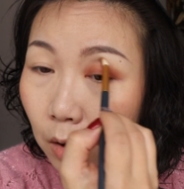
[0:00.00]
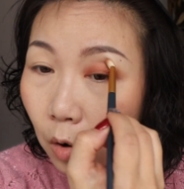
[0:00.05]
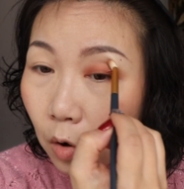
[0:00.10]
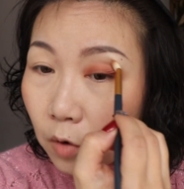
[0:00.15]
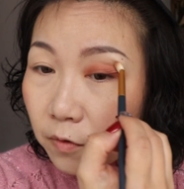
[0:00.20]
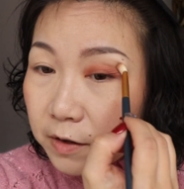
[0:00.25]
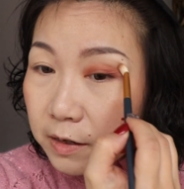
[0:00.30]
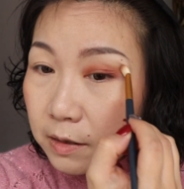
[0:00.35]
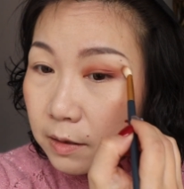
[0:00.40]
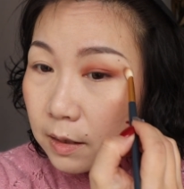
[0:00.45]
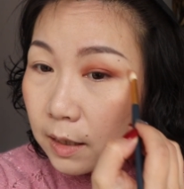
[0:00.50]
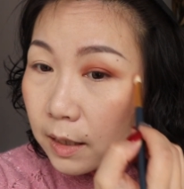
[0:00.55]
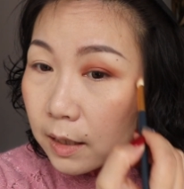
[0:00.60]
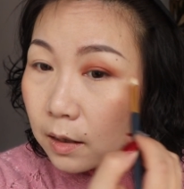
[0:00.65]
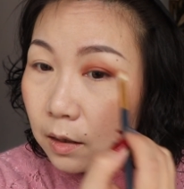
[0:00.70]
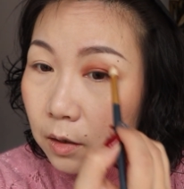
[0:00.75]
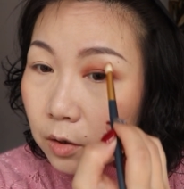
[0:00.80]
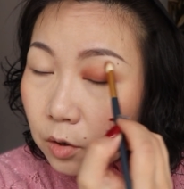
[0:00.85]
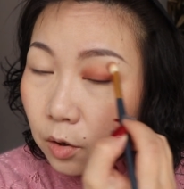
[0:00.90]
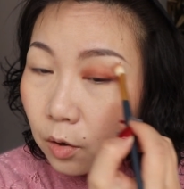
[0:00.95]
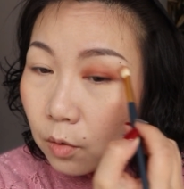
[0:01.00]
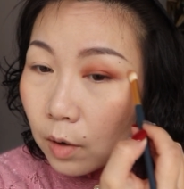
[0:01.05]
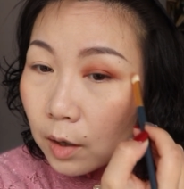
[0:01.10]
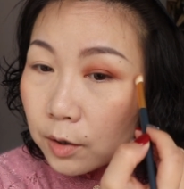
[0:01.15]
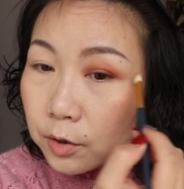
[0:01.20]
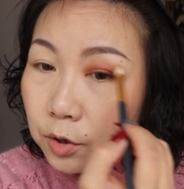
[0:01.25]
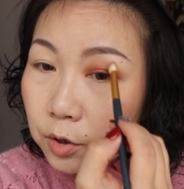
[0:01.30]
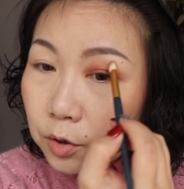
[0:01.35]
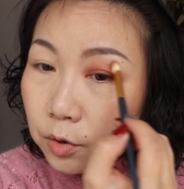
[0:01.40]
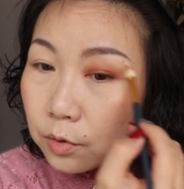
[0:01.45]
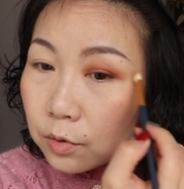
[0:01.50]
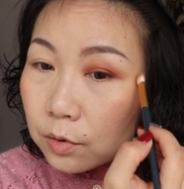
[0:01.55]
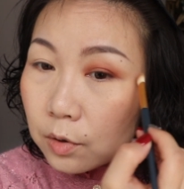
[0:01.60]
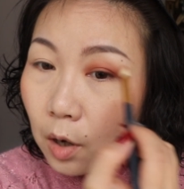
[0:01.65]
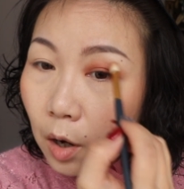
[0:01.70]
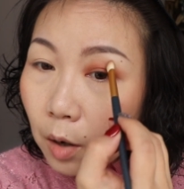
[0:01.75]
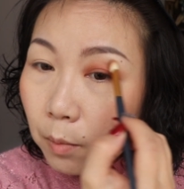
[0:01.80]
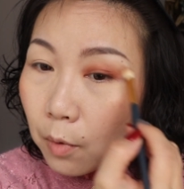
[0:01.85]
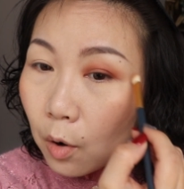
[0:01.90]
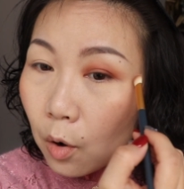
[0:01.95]
Obviously, you know, I do
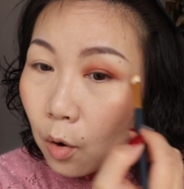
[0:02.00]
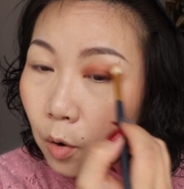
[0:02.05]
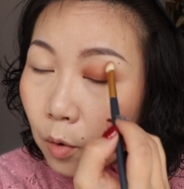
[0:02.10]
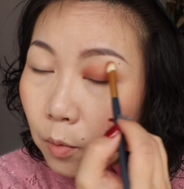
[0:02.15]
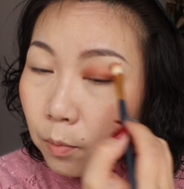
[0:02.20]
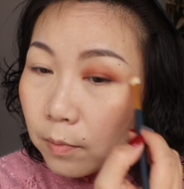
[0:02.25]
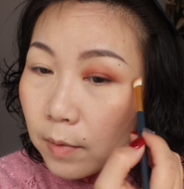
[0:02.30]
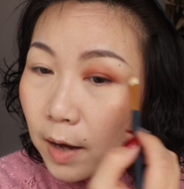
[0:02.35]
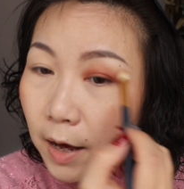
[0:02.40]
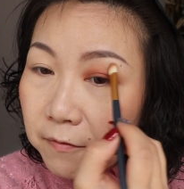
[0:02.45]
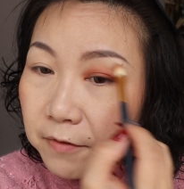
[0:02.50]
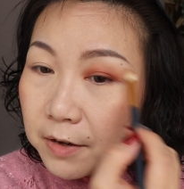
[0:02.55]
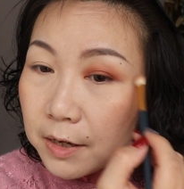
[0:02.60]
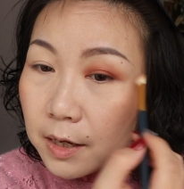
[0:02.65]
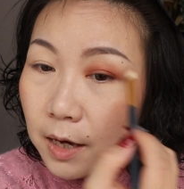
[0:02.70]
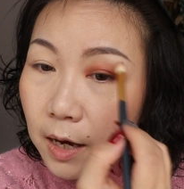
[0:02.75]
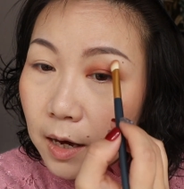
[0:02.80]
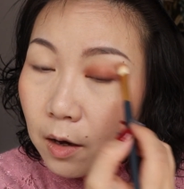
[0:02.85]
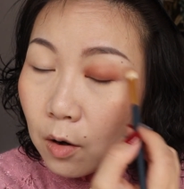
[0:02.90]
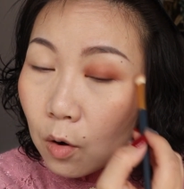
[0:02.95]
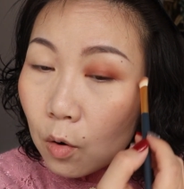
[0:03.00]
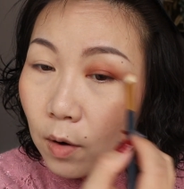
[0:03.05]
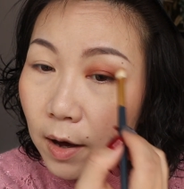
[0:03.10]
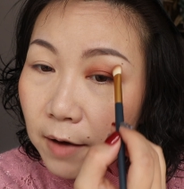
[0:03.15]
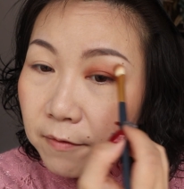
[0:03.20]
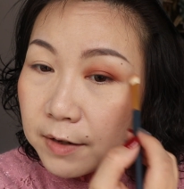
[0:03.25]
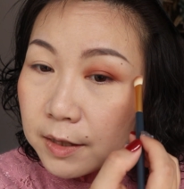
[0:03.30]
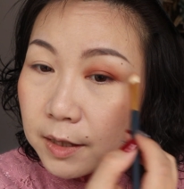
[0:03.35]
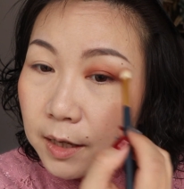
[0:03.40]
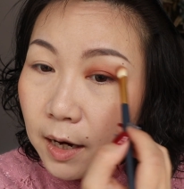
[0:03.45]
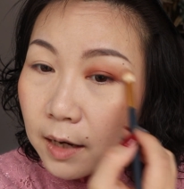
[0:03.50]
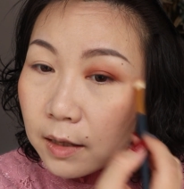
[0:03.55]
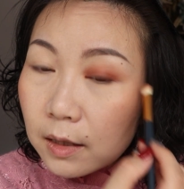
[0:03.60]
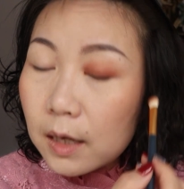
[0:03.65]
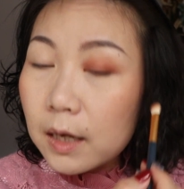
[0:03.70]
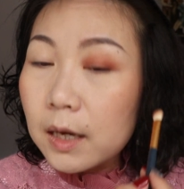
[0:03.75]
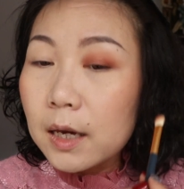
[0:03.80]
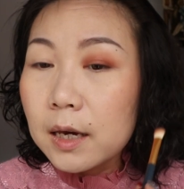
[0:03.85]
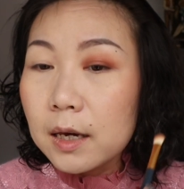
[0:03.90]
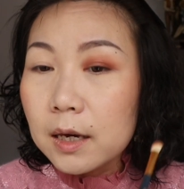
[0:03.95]
come home every year or every
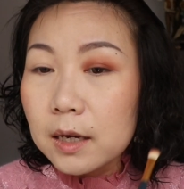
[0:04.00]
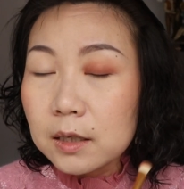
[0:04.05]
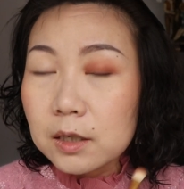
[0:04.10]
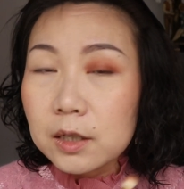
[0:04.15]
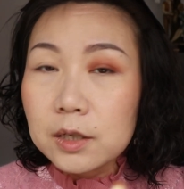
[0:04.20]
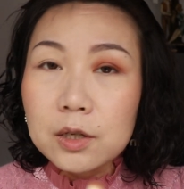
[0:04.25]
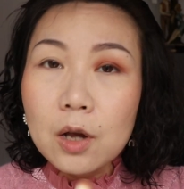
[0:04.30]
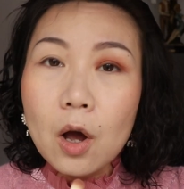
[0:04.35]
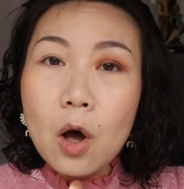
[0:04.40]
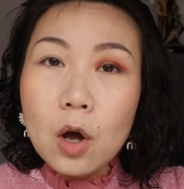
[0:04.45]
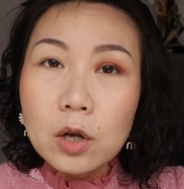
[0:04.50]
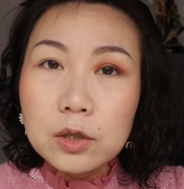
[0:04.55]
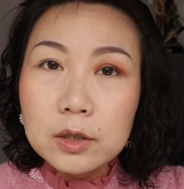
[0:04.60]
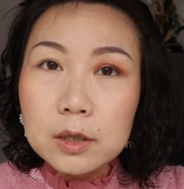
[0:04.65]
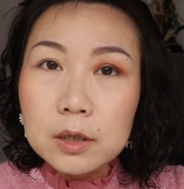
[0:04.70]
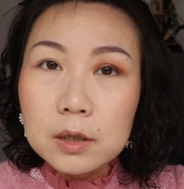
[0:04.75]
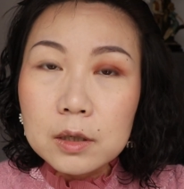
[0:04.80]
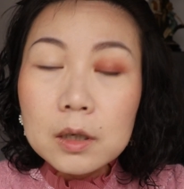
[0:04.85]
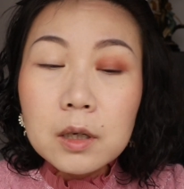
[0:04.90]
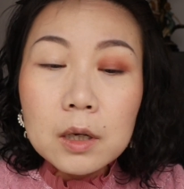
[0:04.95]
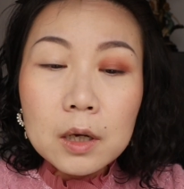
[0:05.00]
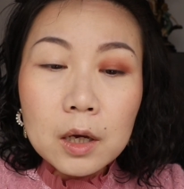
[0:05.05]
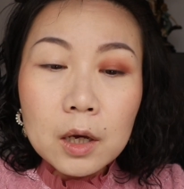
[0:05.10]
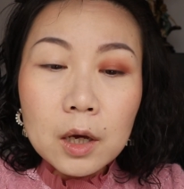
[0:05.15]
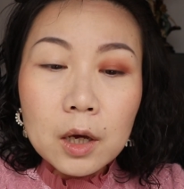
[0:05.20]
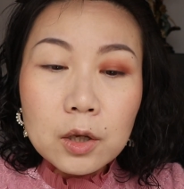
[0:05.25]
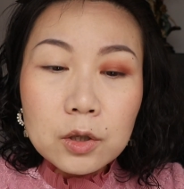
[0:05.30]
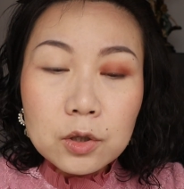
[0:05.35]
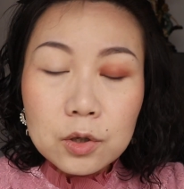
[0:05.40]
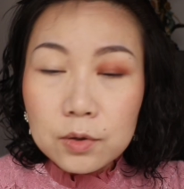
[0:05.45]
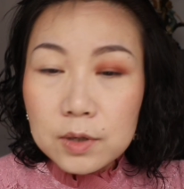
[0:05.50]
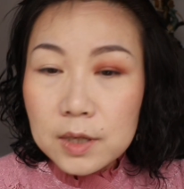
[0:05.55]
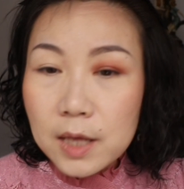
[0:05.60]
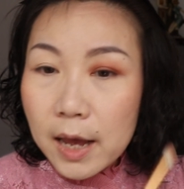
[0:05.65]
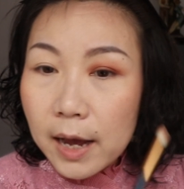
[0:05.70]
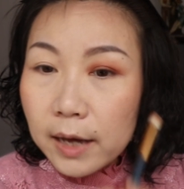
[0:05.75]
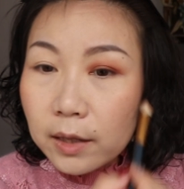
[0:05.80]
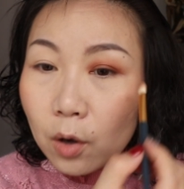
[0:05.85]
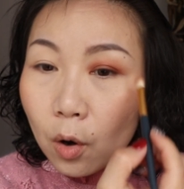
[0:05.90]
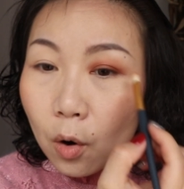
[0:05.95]
other year. It is harder to
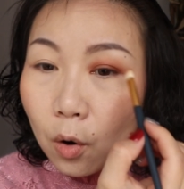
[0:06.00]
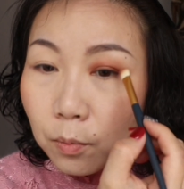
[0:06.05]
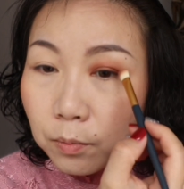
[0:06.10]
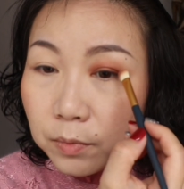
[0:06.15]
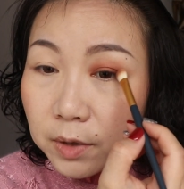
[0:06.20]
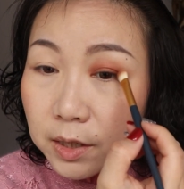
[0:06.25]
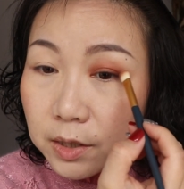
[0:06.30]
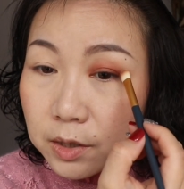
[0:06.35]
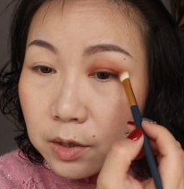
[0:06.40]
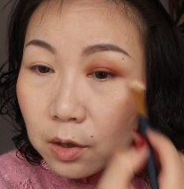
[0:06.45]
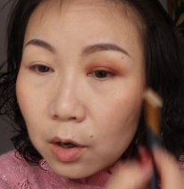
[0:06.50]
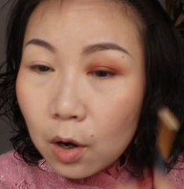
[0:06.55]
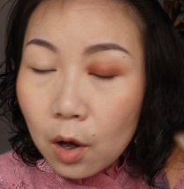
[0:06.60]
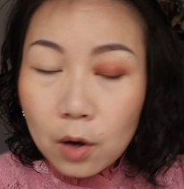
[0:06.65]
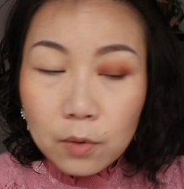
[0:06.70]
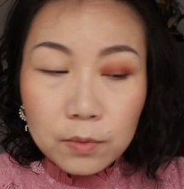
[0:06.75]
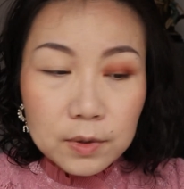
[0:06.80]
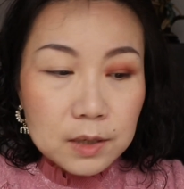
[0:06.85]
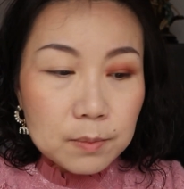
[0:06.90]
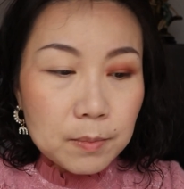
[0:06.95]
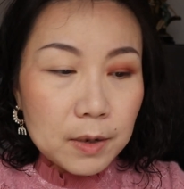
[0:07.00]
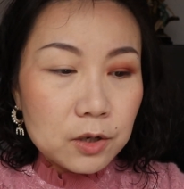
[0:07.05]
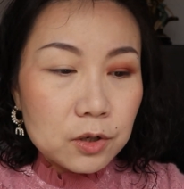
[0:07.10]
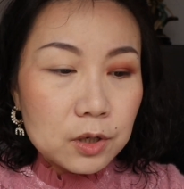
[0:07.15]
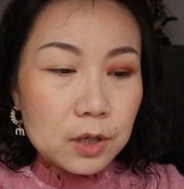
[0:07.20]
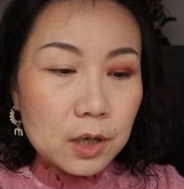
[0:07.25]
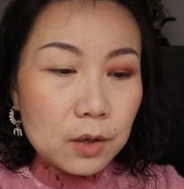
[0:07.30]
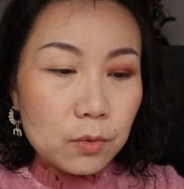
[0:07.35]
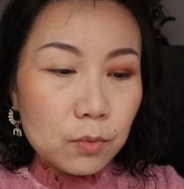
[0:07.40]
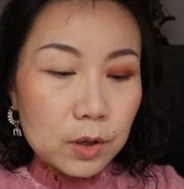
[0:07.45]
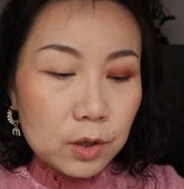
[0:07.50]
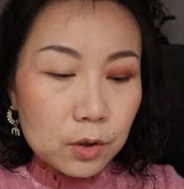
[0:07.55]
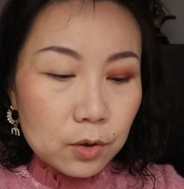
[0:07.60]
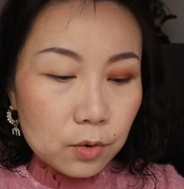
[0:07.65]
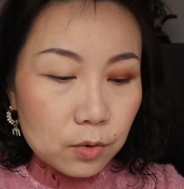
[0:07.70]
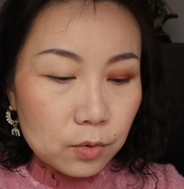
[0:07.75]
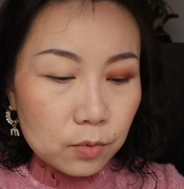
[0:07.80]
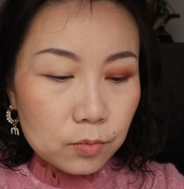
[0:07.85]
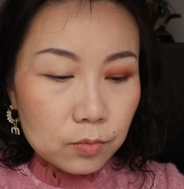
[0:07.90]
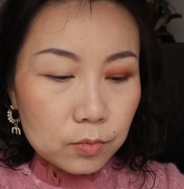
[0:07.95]
stay at home this long, especially when
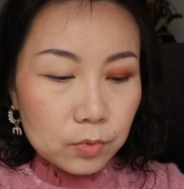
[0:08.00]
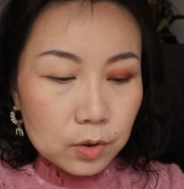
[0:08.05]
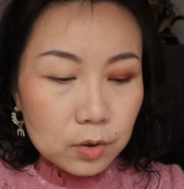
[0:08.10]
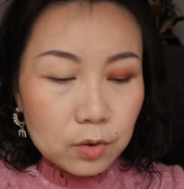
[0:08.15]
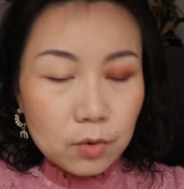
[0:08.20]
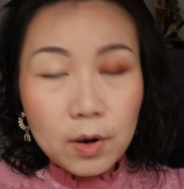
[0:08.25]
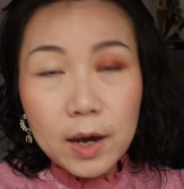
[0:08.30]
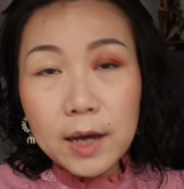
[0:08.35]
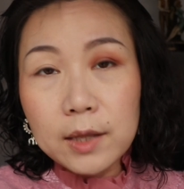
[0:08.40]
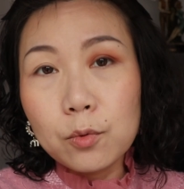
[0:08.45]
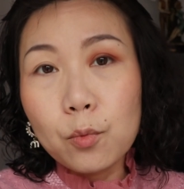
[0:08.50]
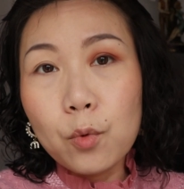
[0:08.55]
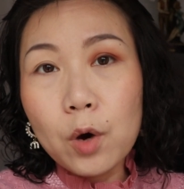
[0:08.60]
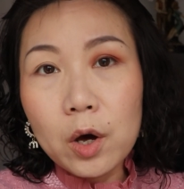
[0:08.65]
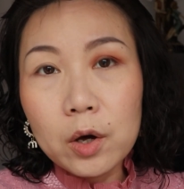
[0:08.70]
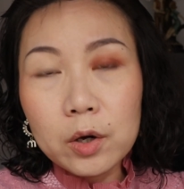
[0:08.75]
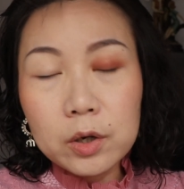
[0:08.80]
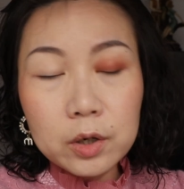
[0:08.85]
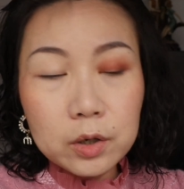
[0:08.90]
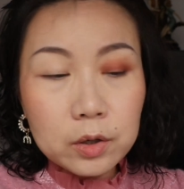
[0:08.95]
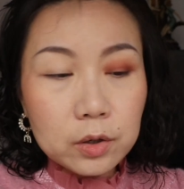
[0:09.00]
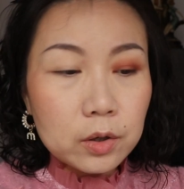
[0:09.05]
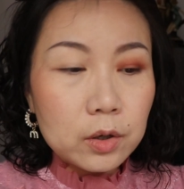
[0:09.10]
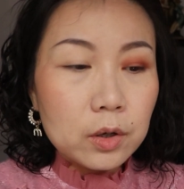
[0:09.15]
you know, had work.